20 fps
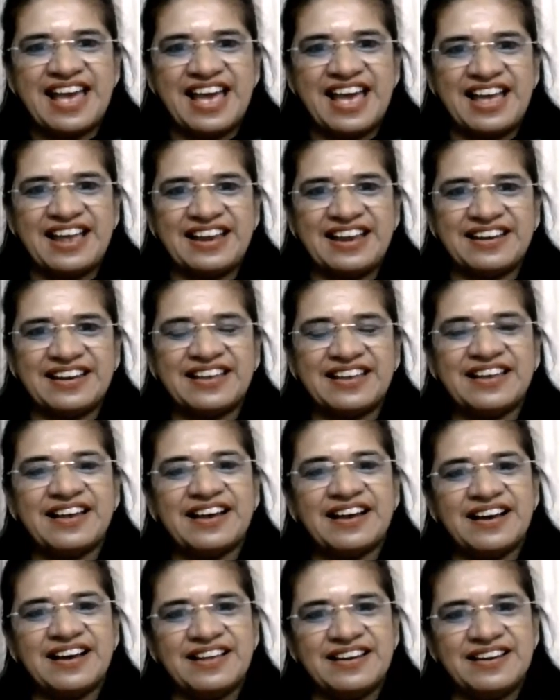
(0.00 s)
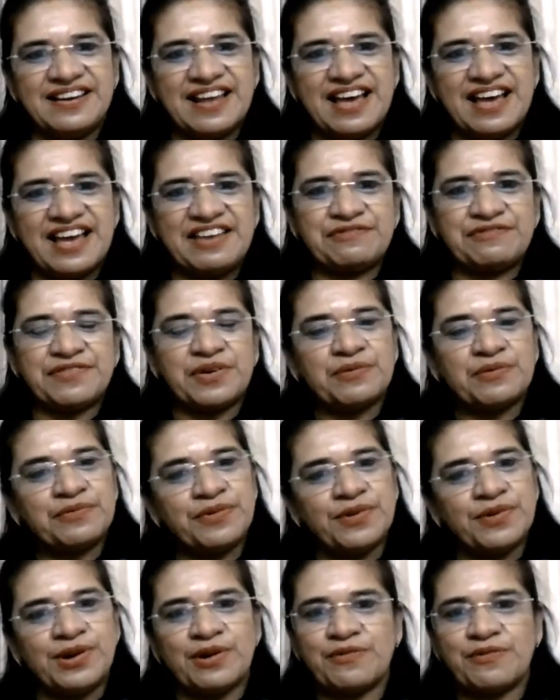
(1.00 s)
and a life
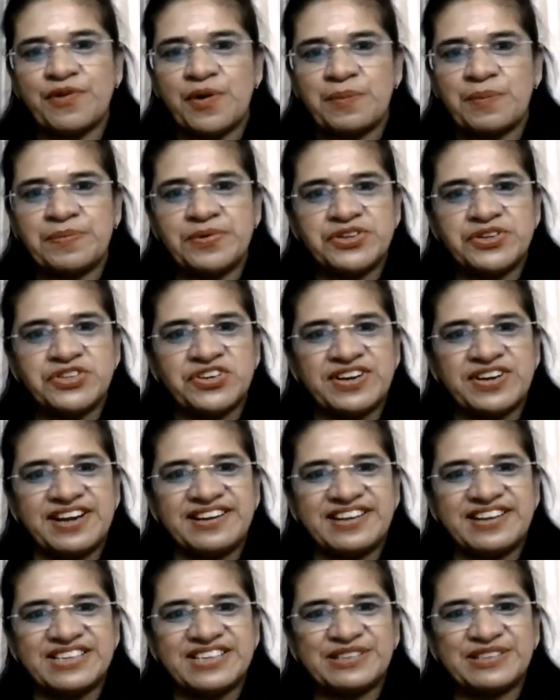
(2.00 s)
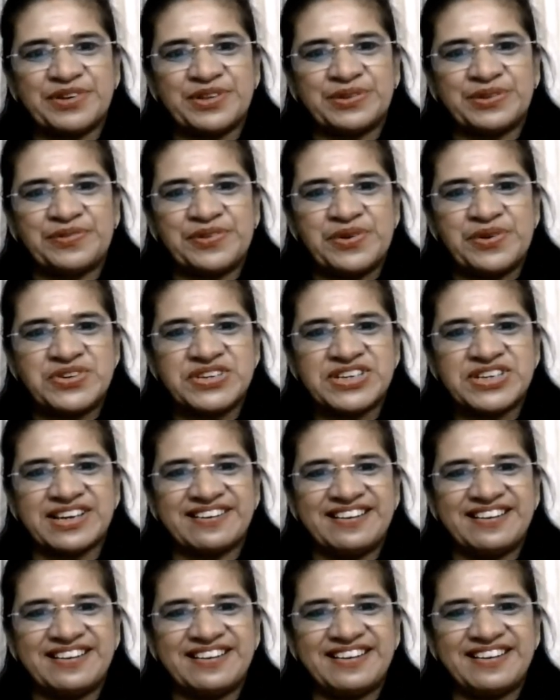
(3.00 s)
full of opportunities for the future.
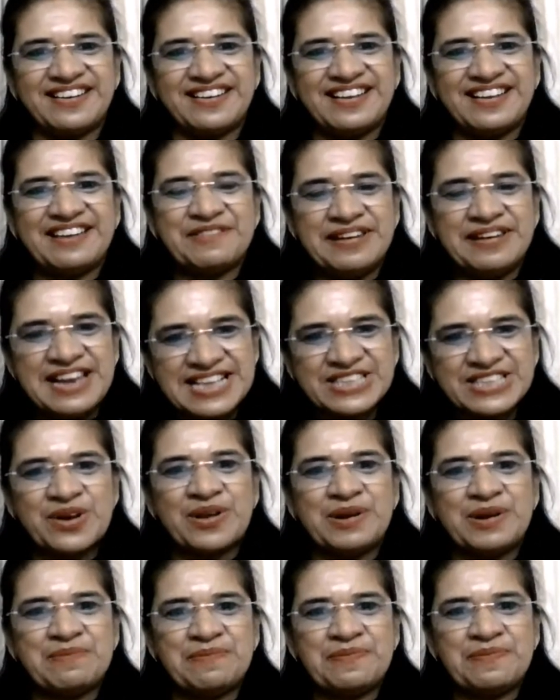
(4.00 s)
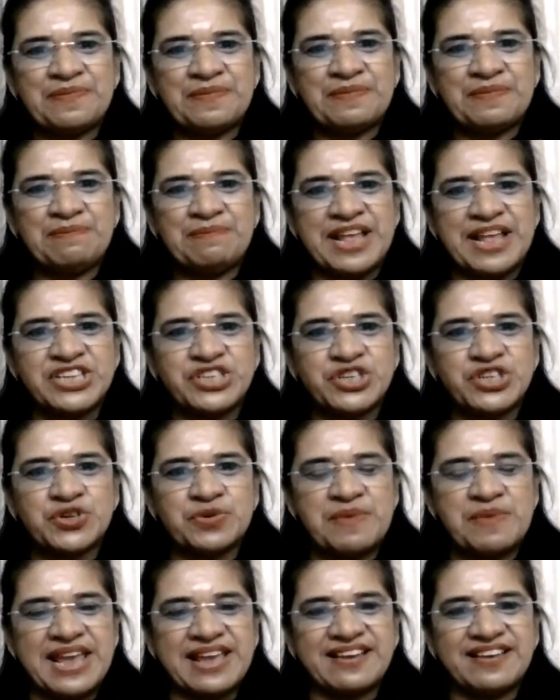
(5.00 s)
Let's all pledge to
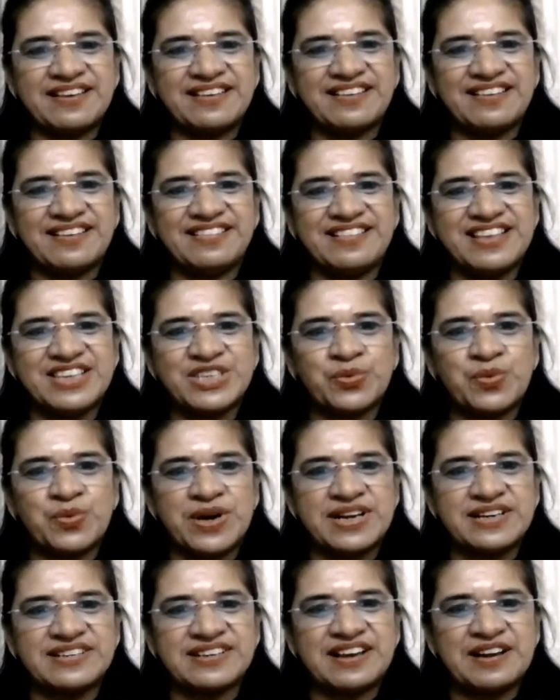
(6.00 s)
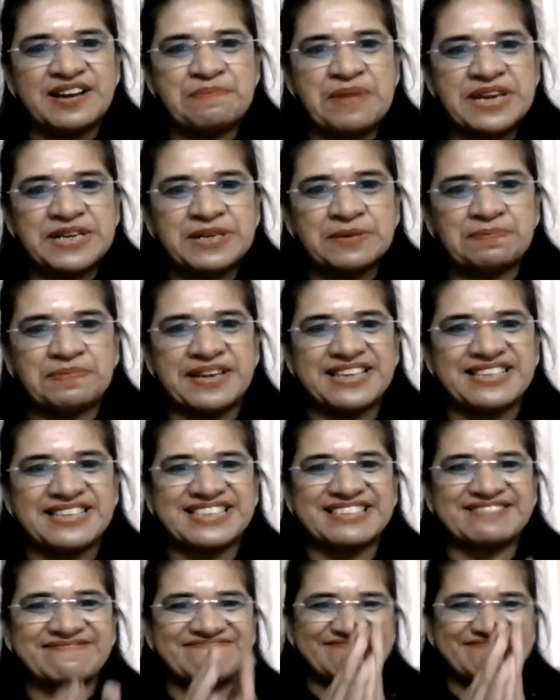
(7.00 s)
make this world a better place.